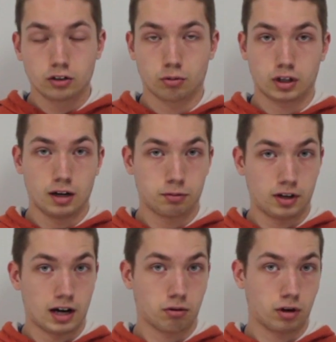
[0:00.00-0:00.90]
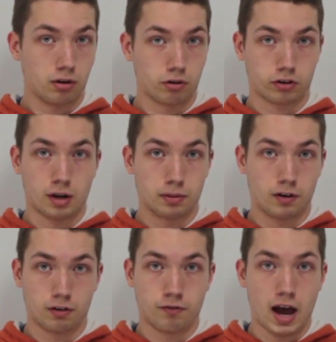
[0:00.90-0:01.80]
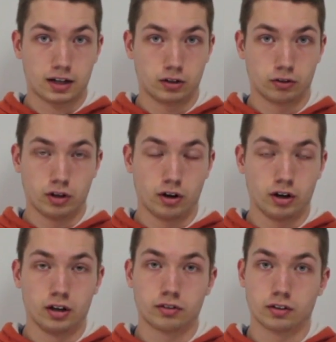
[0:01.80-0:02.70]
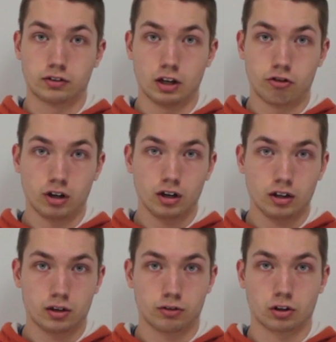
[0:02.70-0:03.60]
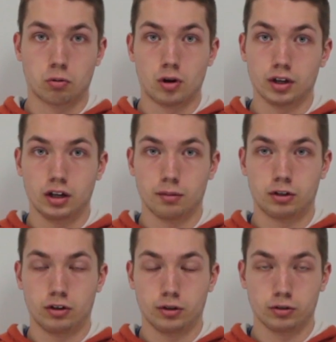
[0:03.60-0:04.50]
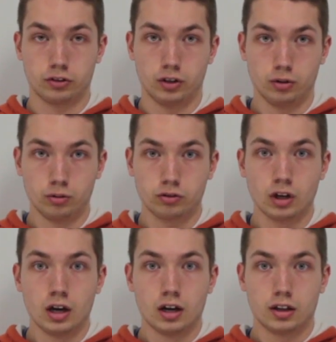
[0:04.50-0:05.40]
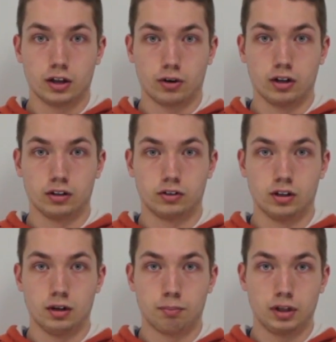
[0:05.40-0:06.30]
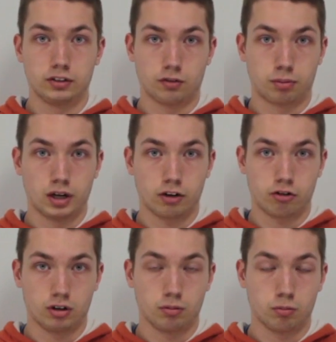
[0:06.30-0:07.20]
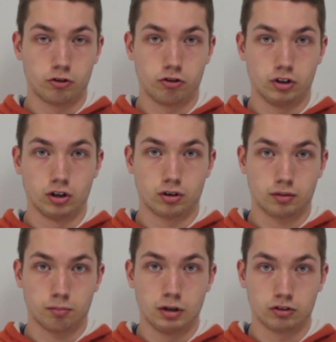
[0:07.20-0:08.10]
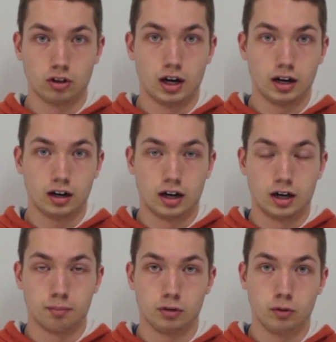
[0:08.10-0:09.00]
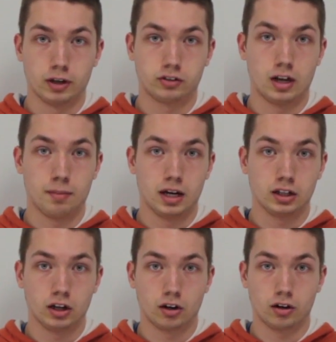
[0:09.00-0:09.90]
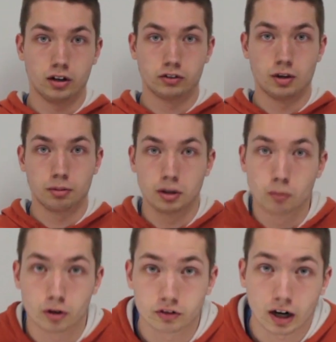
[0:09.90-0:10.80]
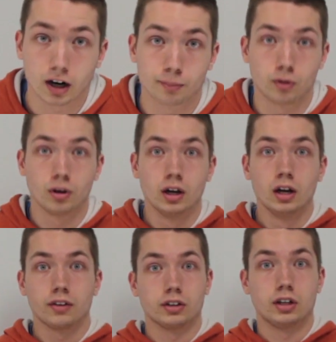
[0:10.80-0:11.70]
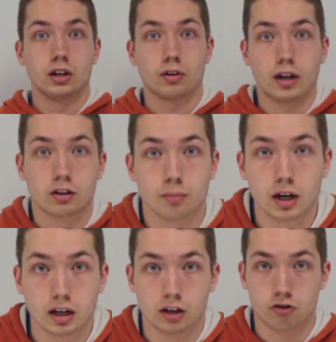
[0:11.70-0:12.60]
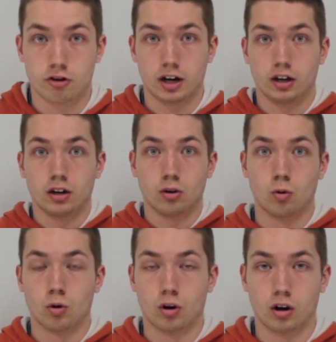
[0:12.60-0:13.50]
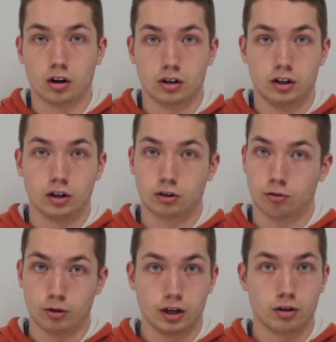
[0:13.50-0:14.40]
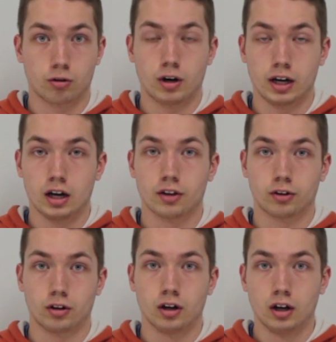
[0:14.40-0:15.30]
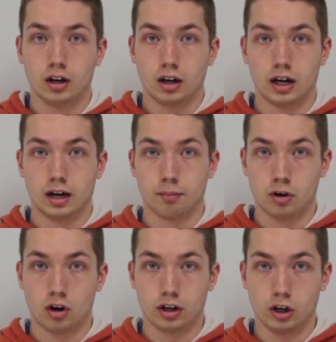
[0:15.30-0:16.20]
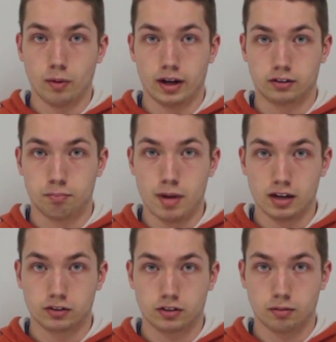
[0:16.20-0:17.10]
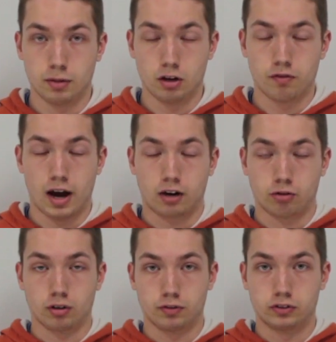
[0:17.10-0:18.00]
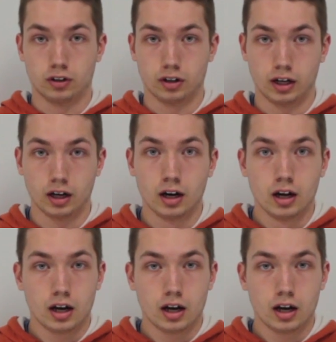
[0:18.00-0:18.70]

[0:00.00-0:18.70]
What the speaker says: So when it comes to tactical gear, there's a couple different factors. There is the stitching, there's the quality of the materials used, there is the place of production, which means a lot. USA made gear is typically more desirable than gear that is made in China or Korea or any other non-US based manufacturing facility.